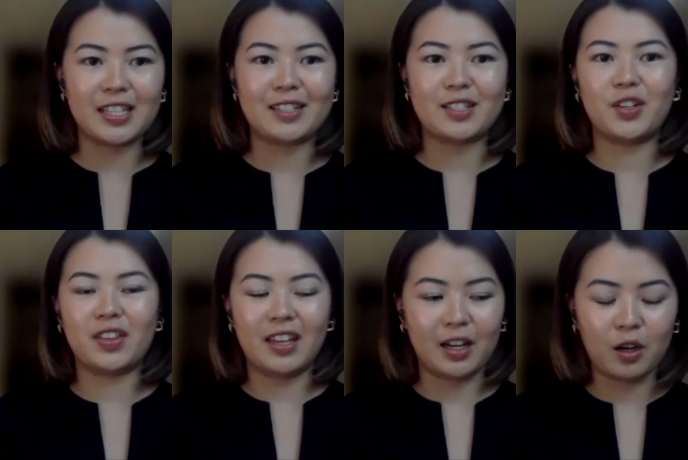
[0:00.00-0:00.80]
sector,
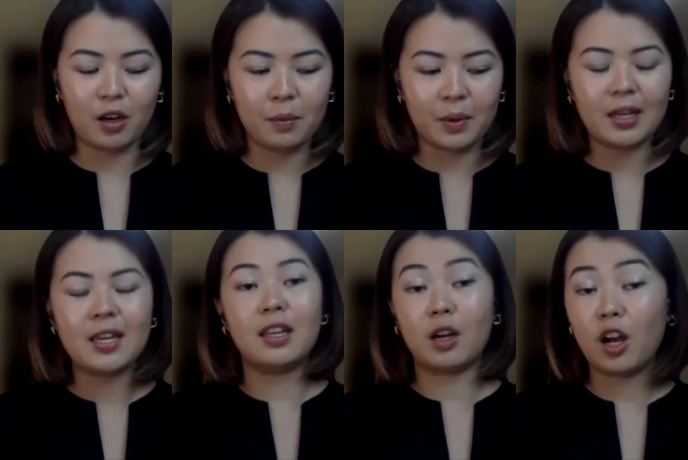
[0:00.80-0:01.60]
the economic,
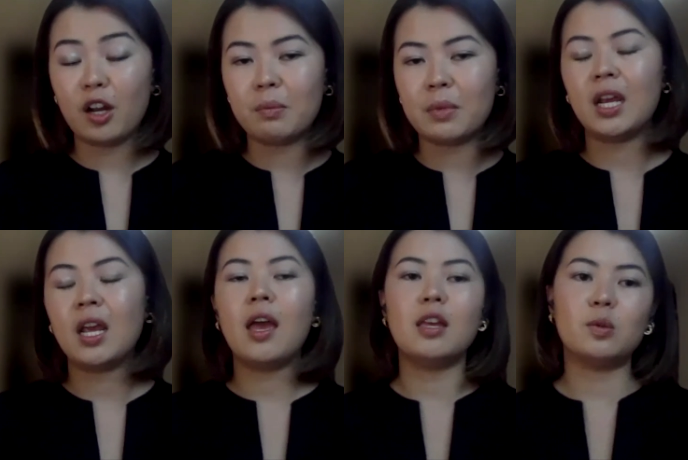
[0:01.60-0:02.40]
the economy,
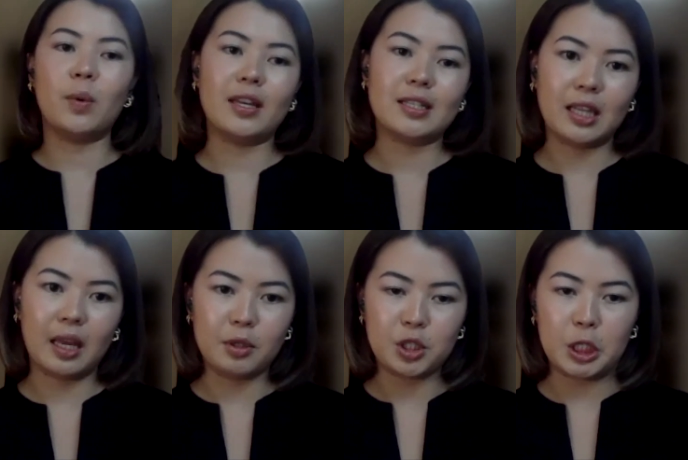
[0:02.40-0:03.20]
as well as
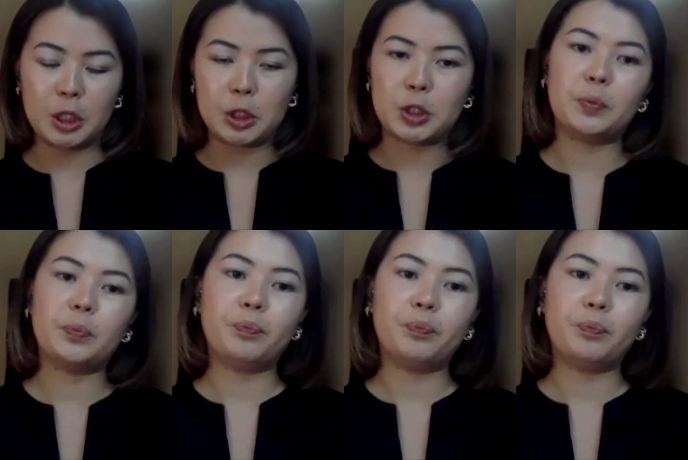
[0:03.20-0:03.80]
climate change.